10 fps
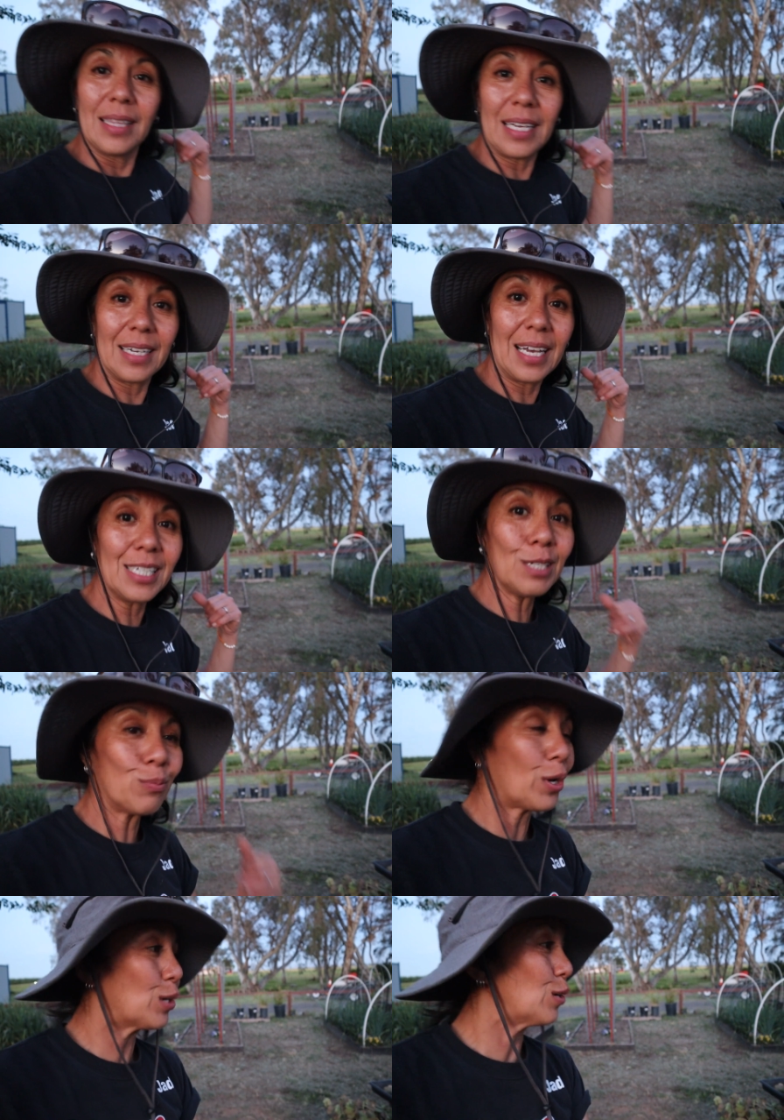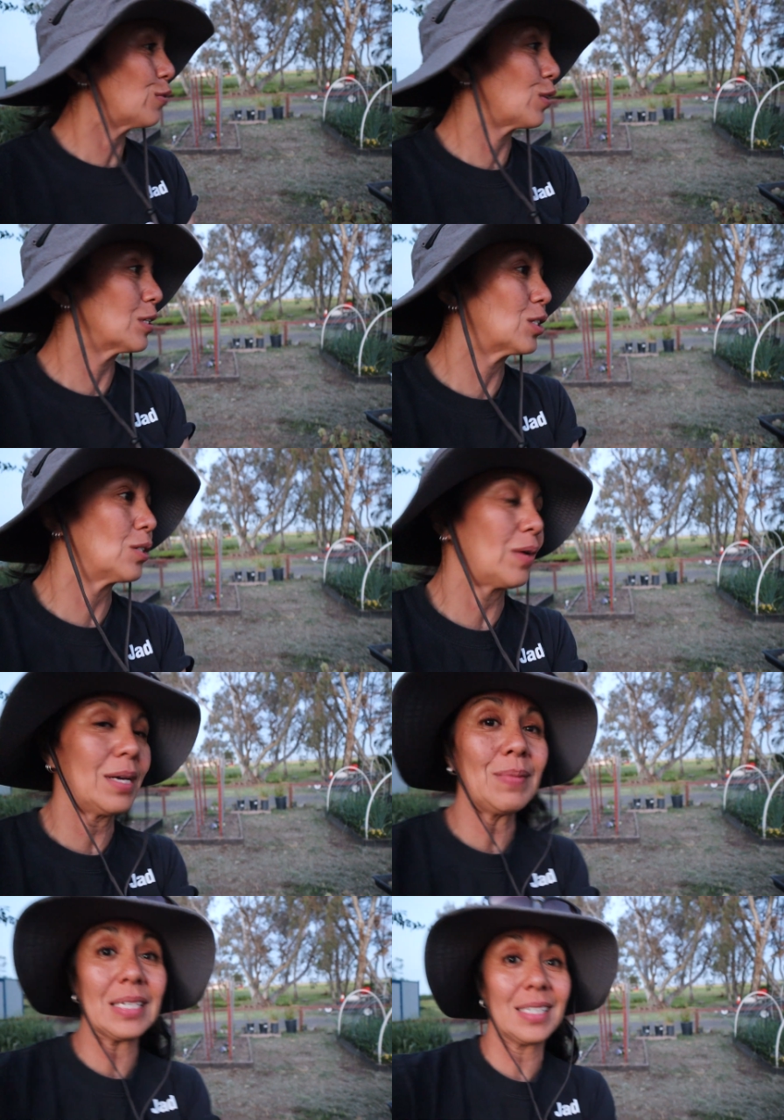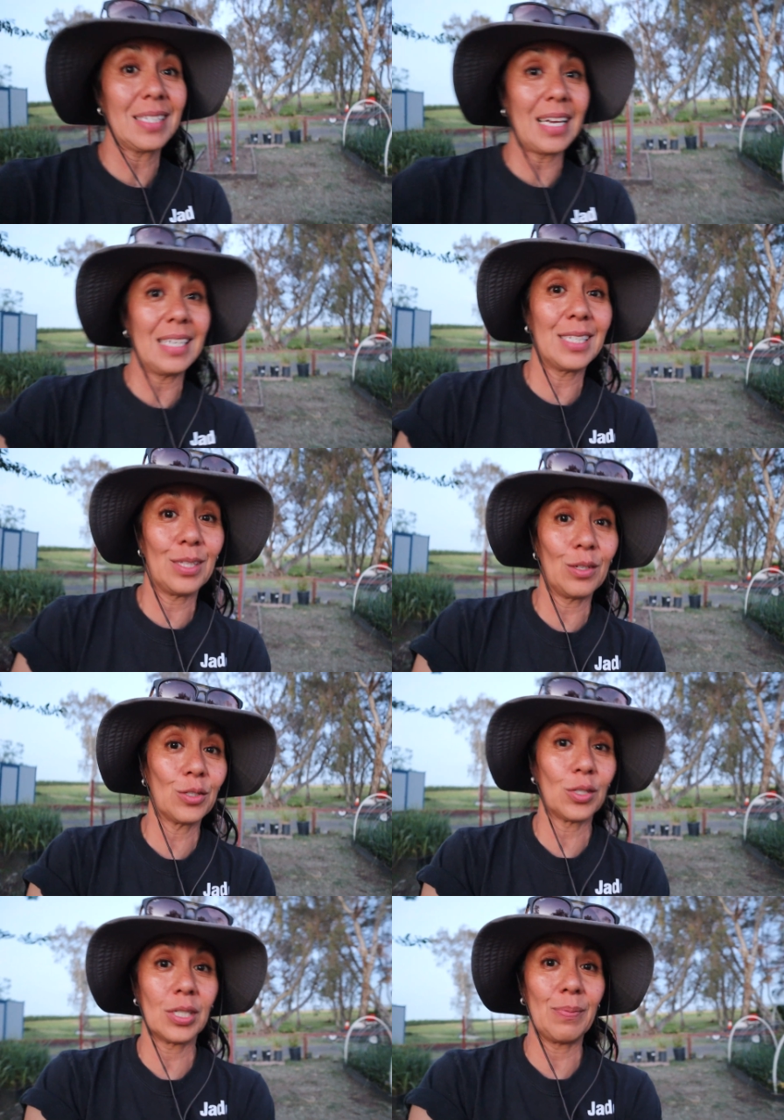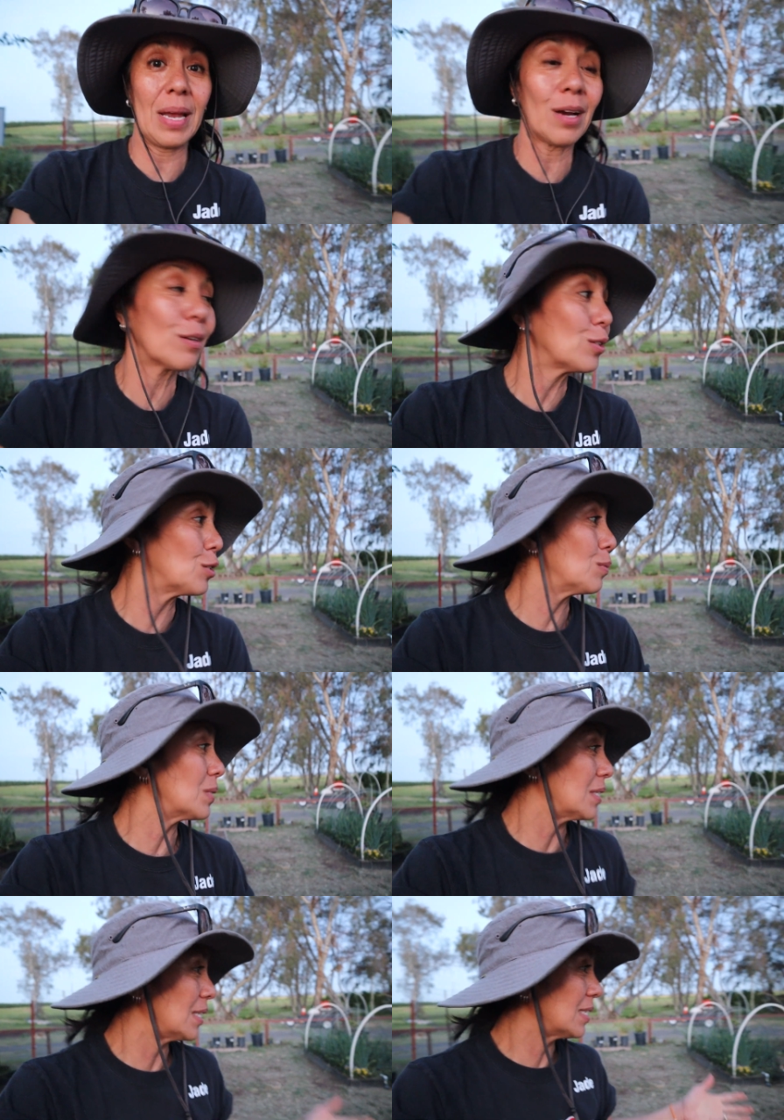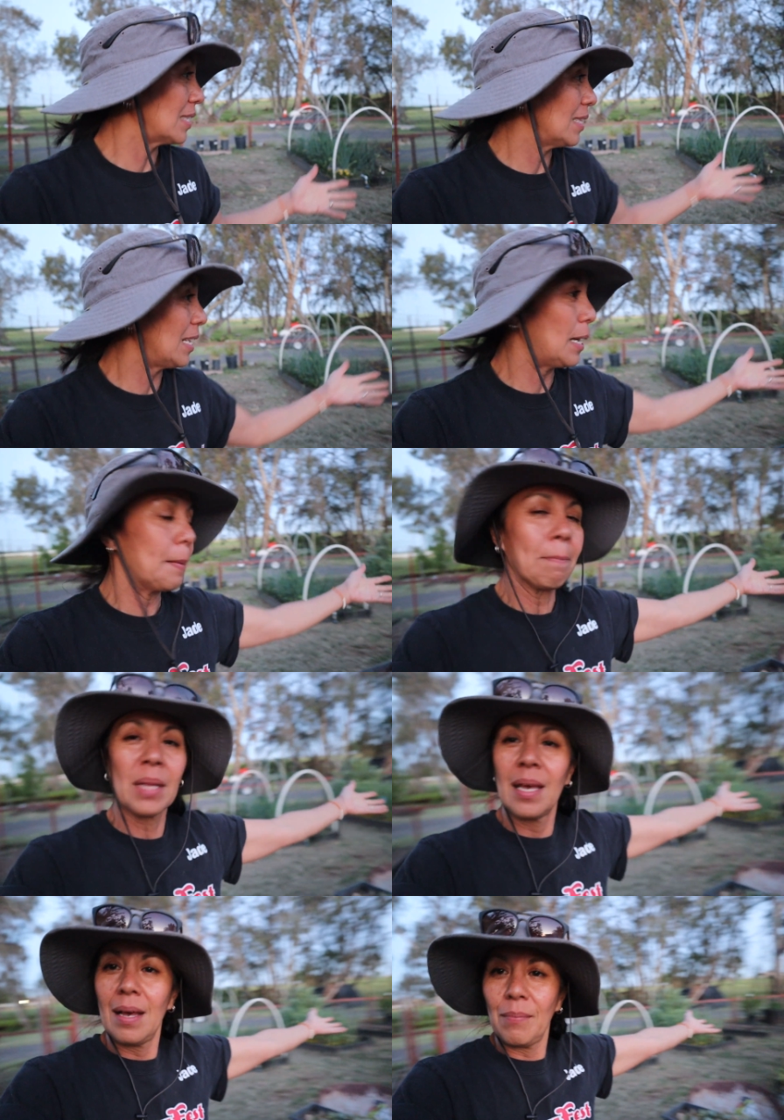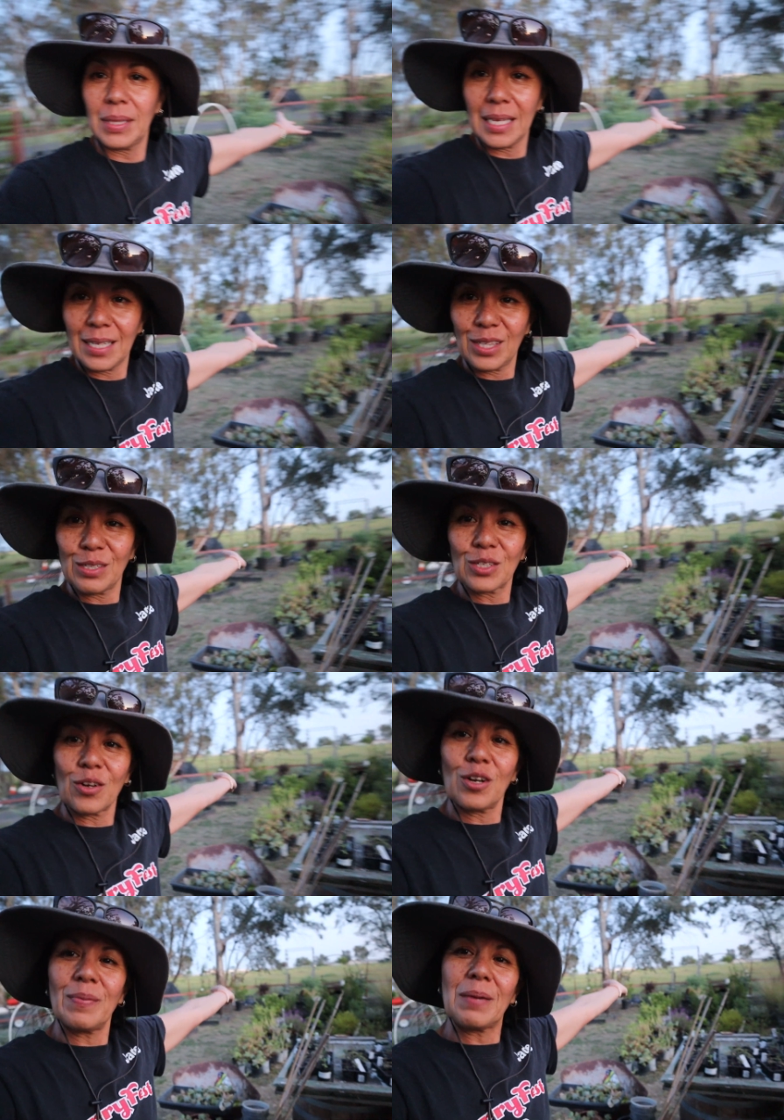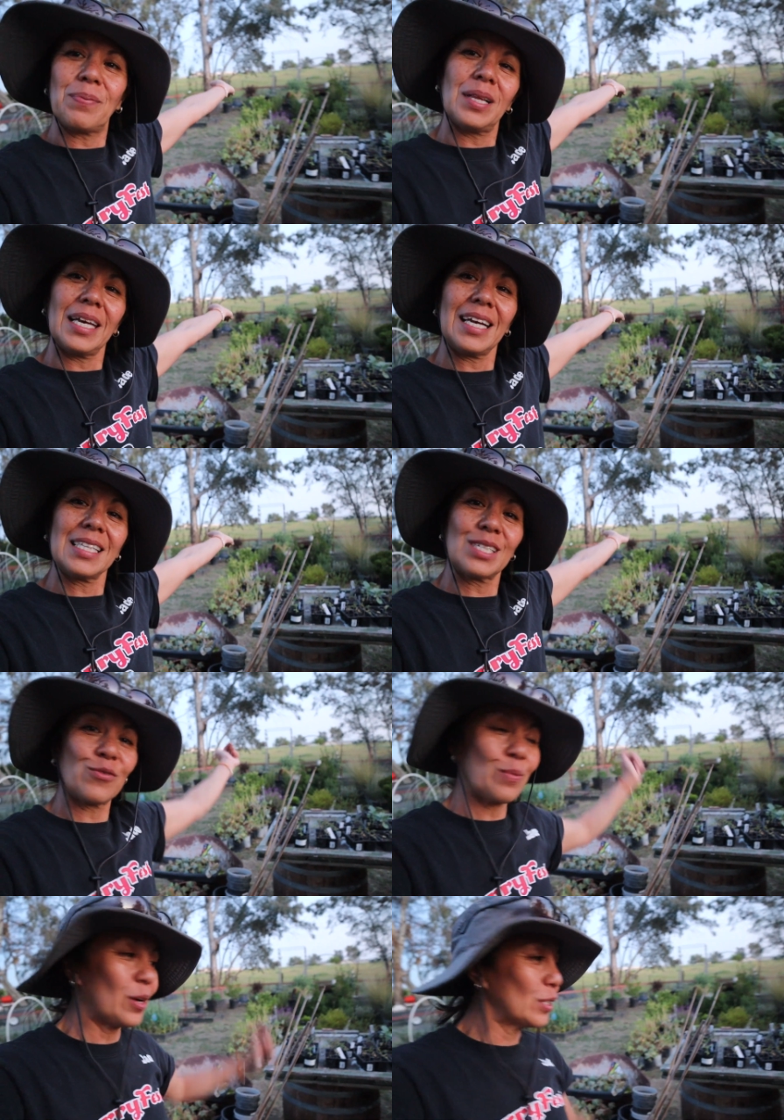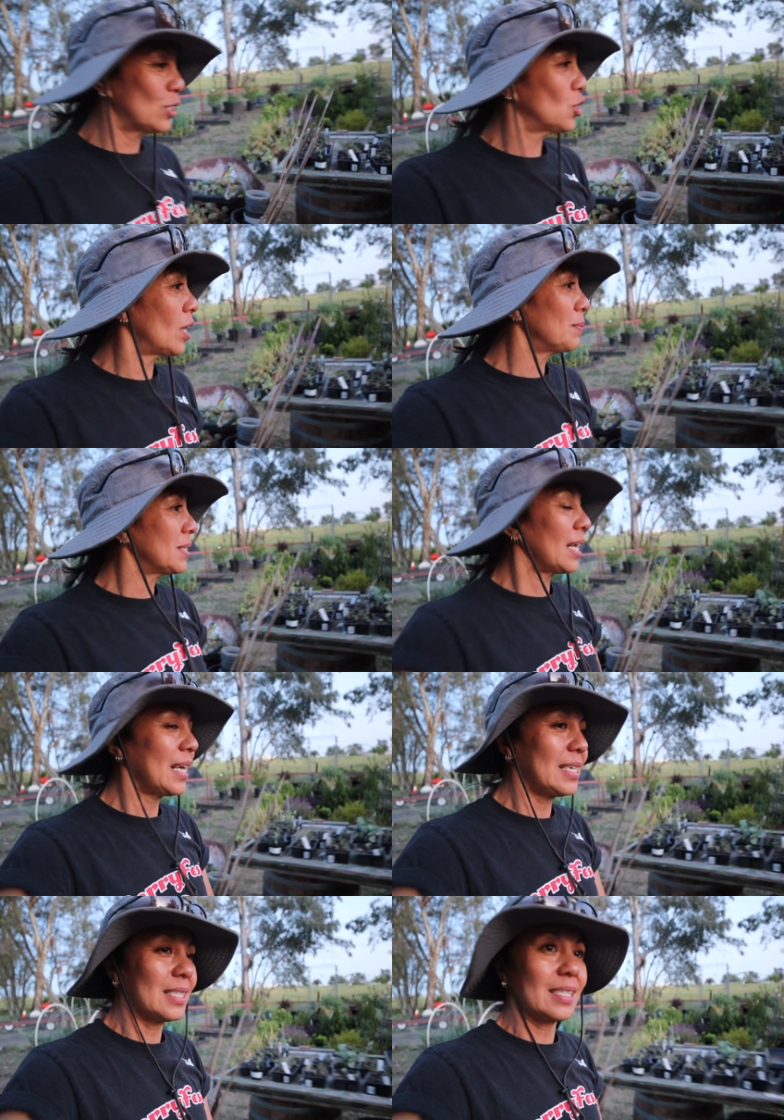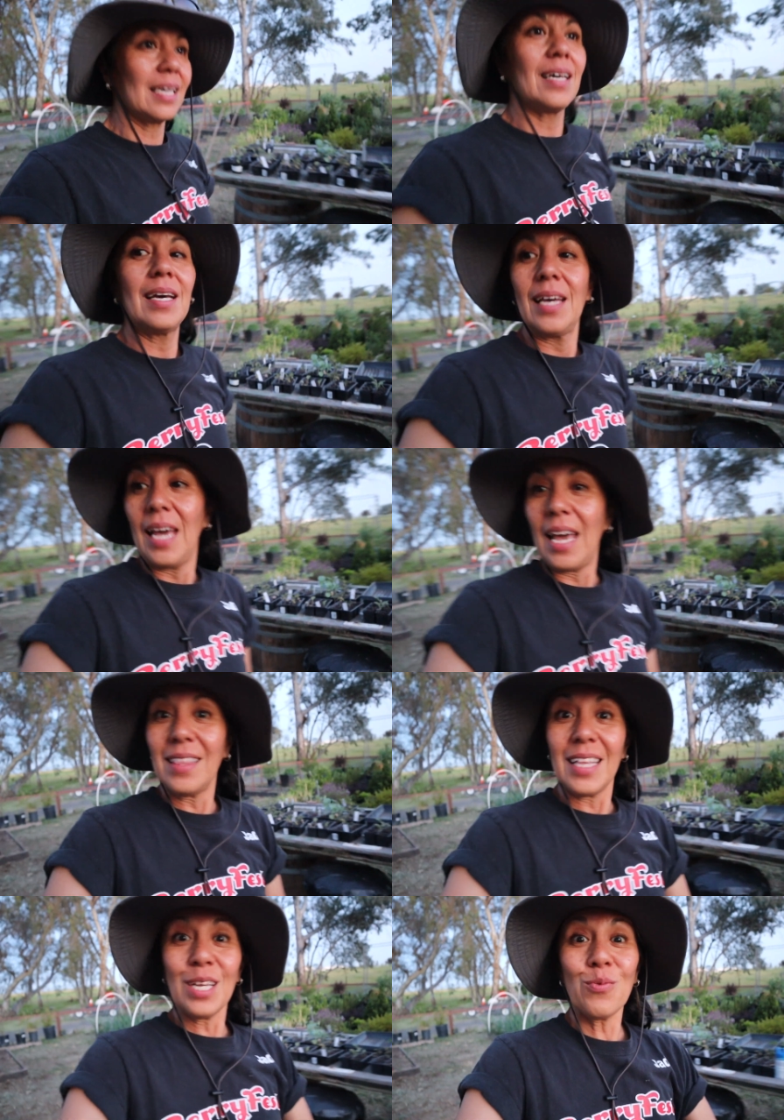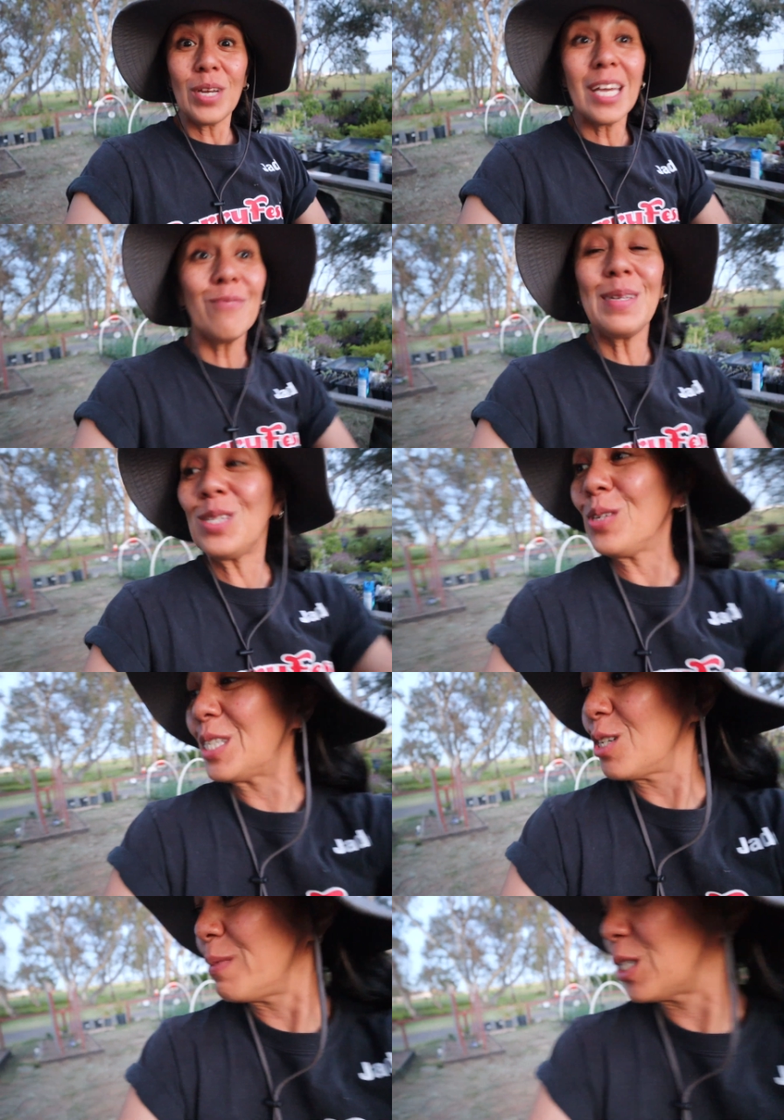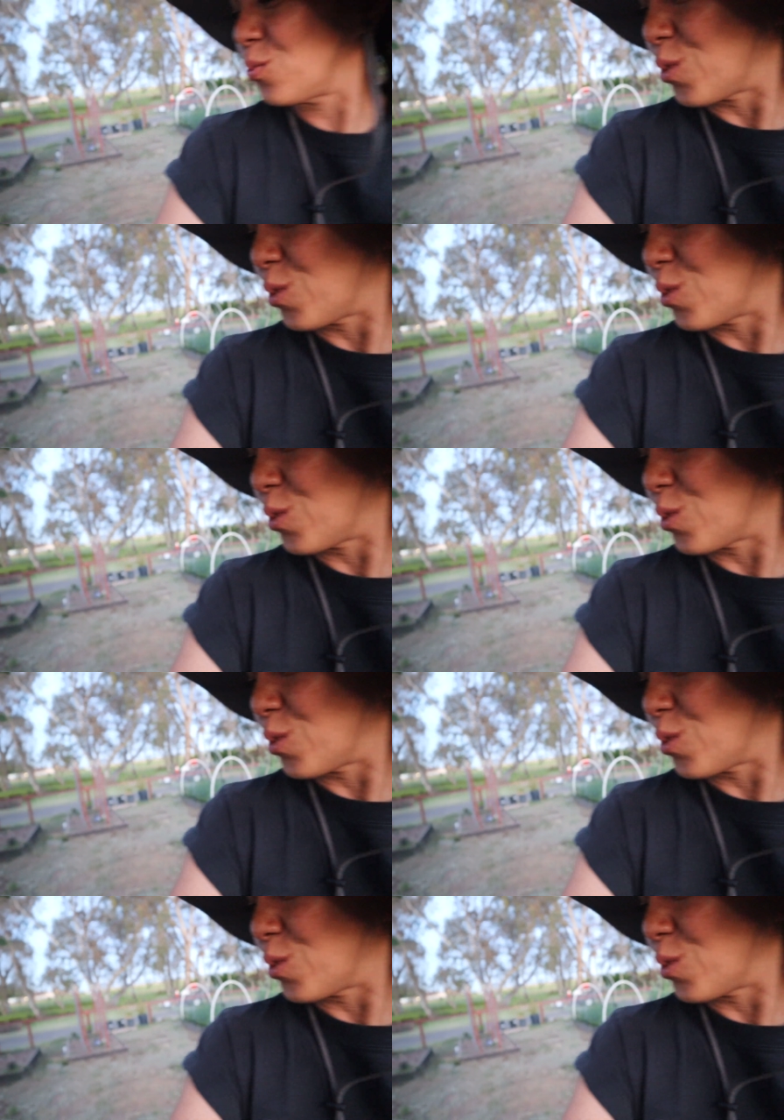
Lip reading: that a cousin brought over. So I'm excited. So those are some heirlooms and things like that. But then those are all my plants from all the job sites. And then we have been doing so much